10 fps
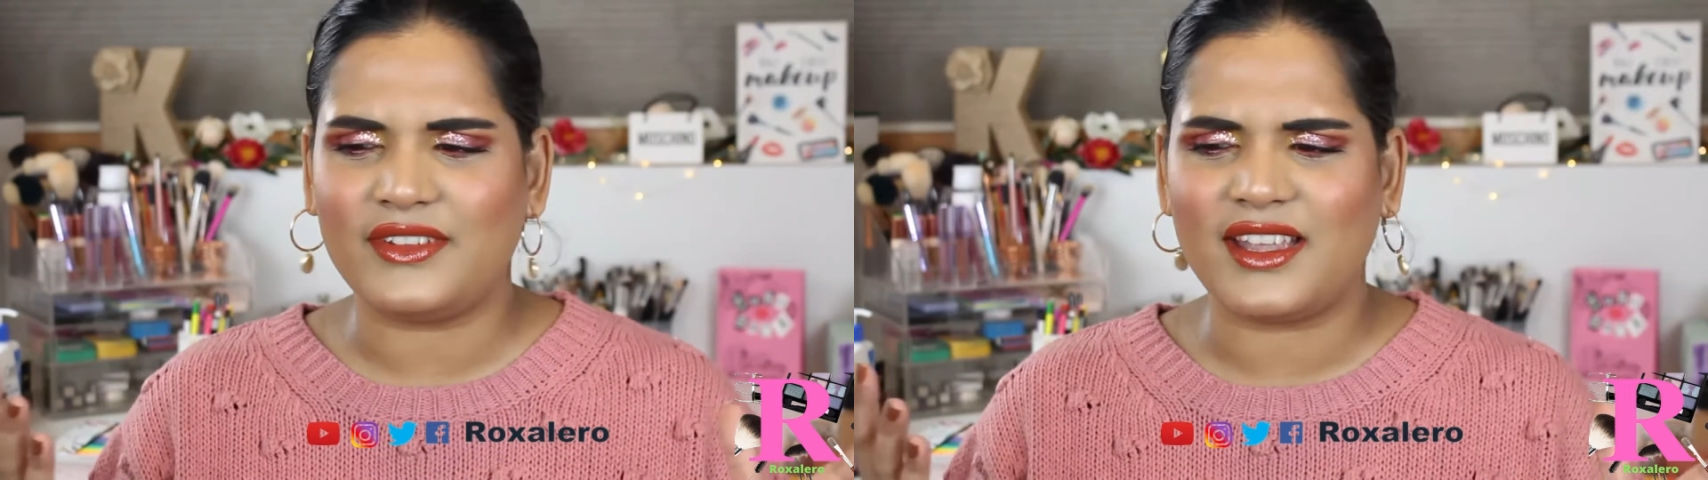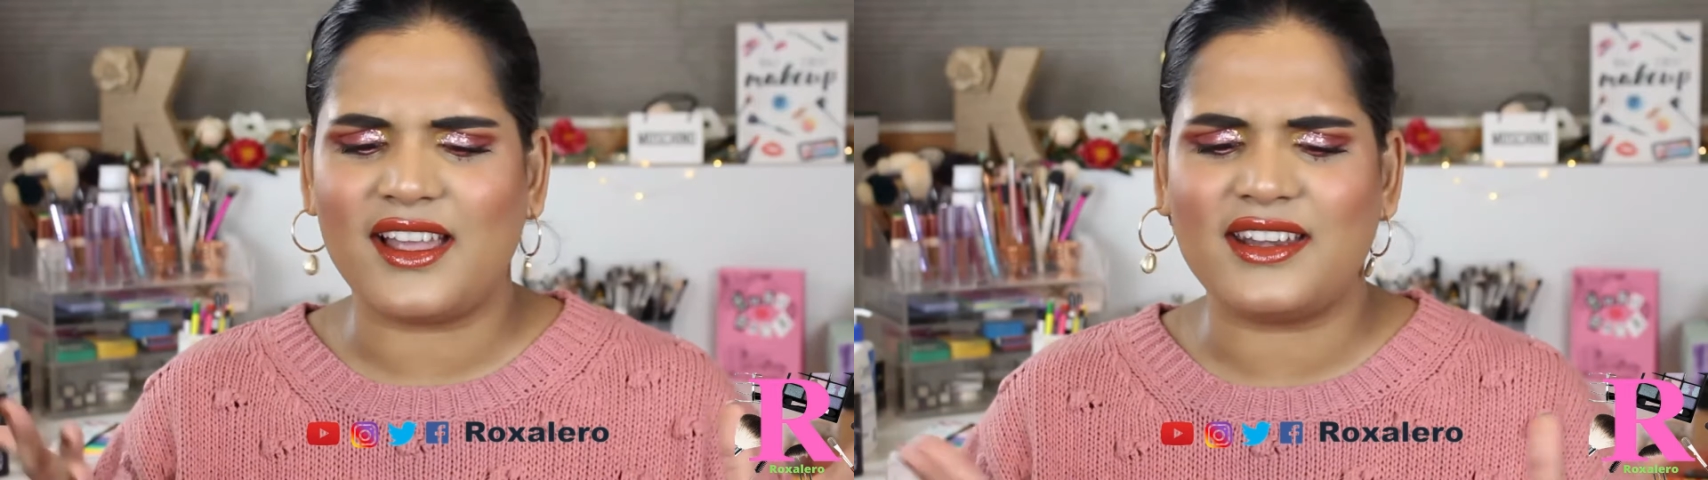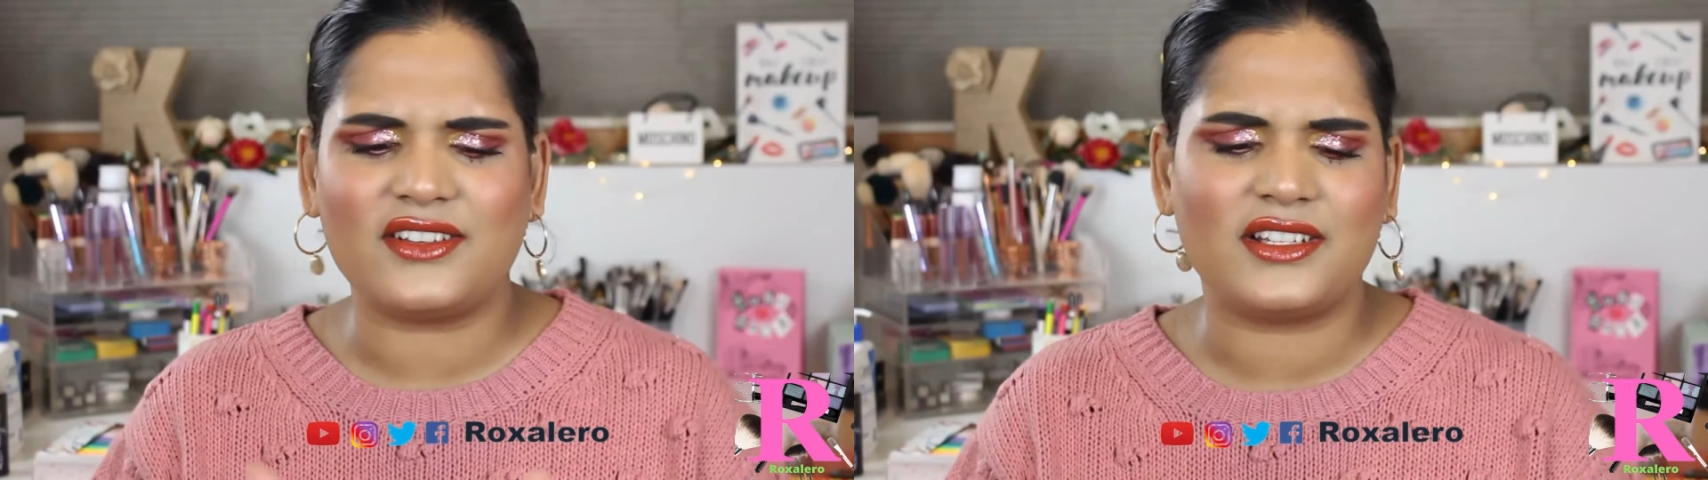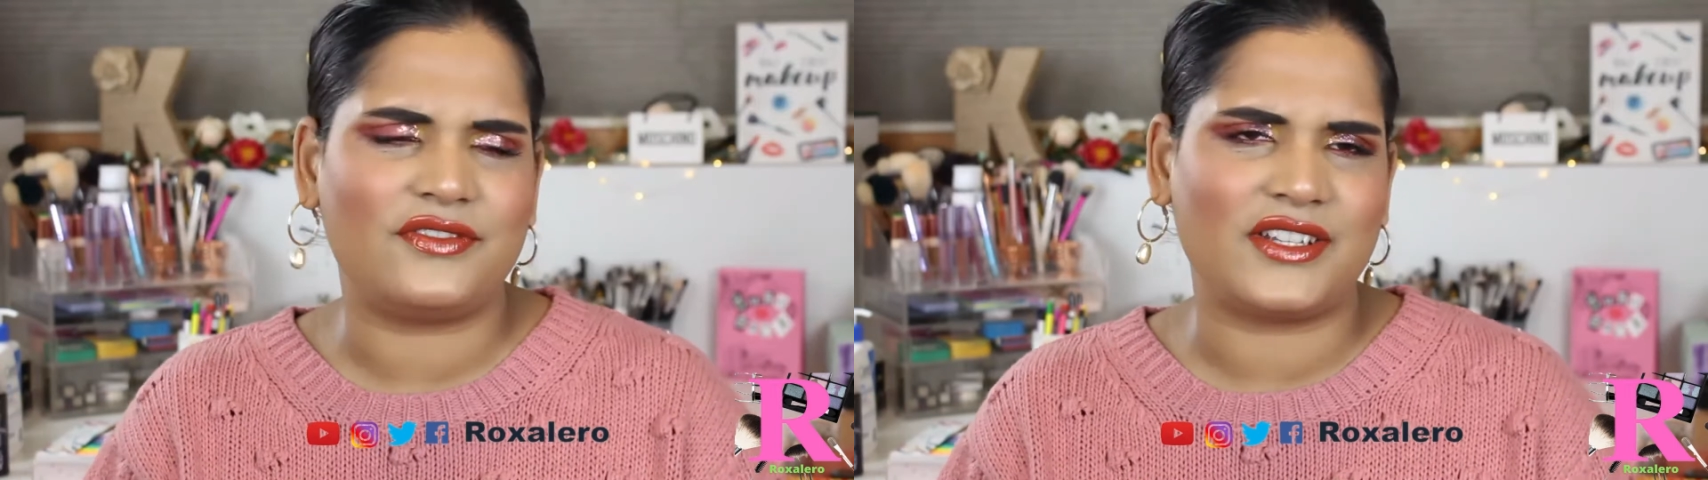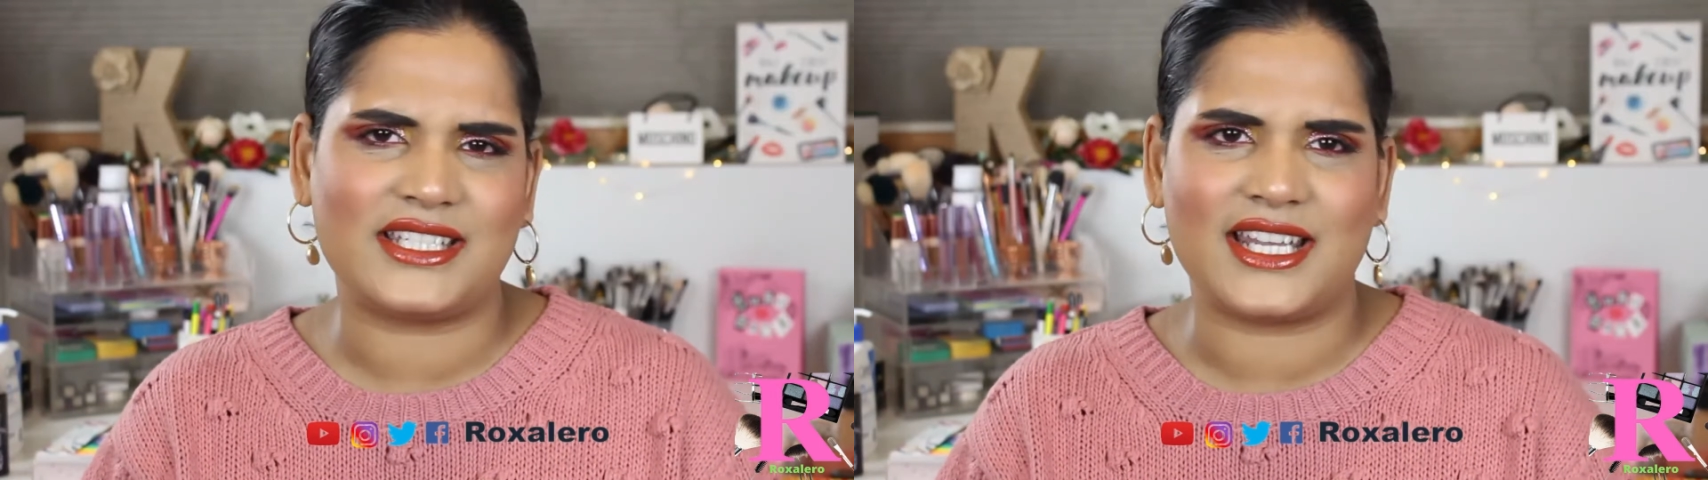kind of
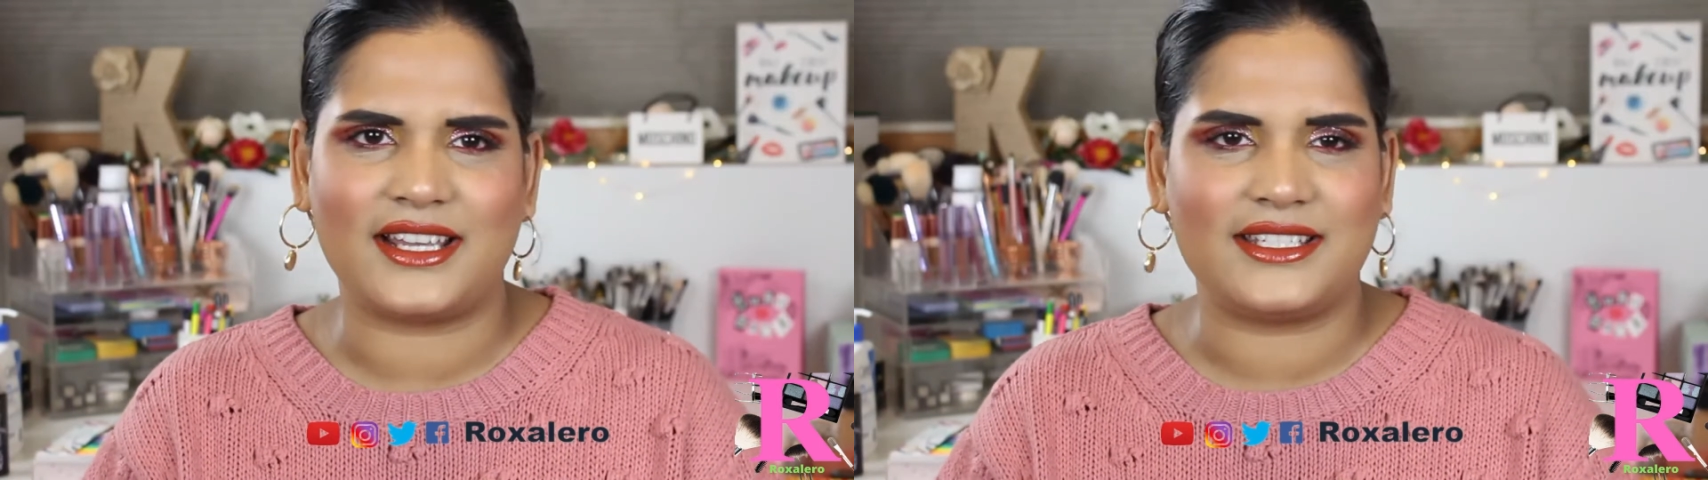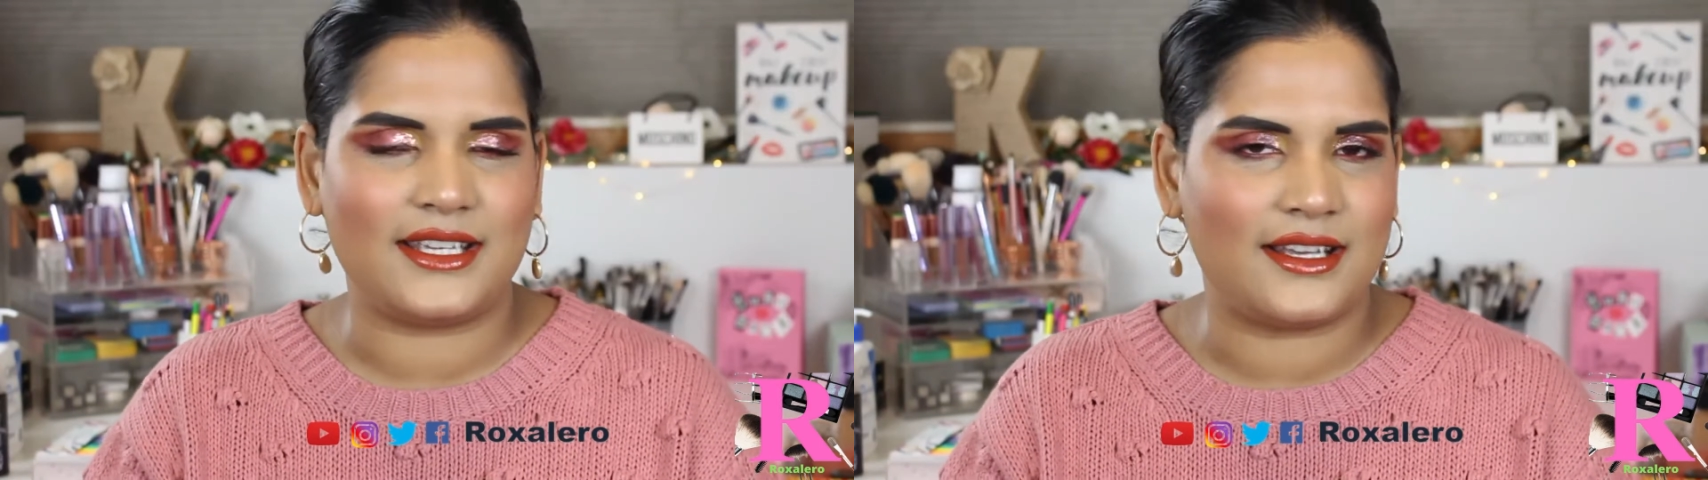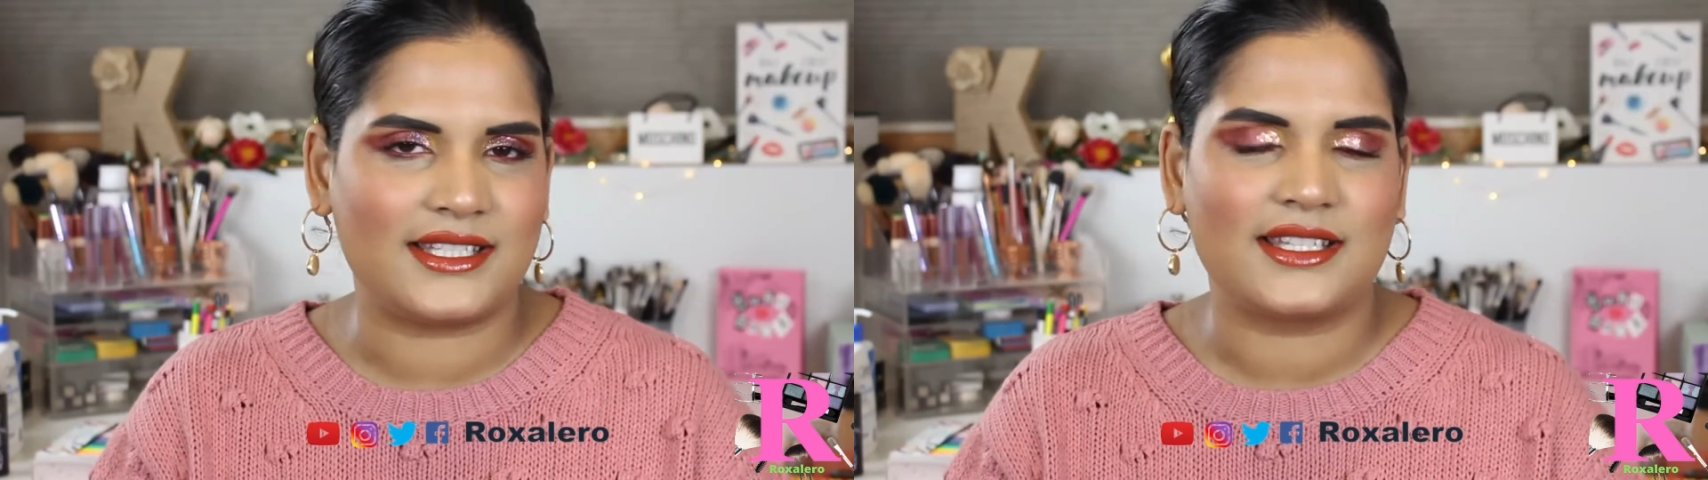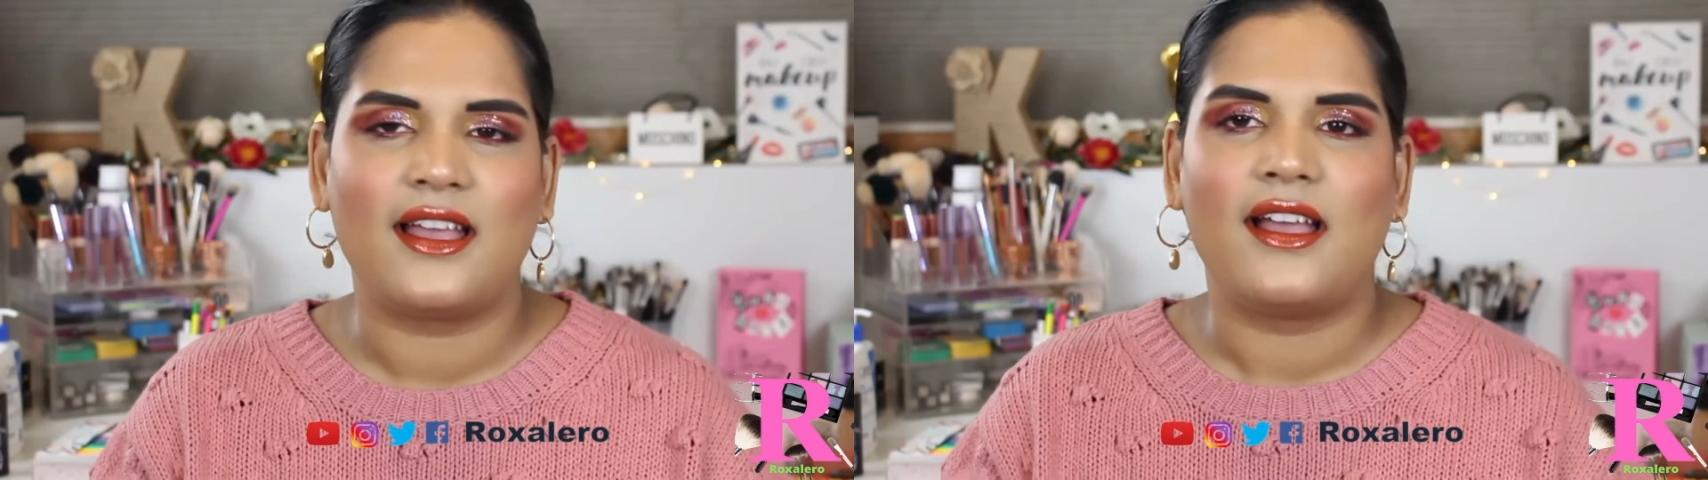conflicting ideas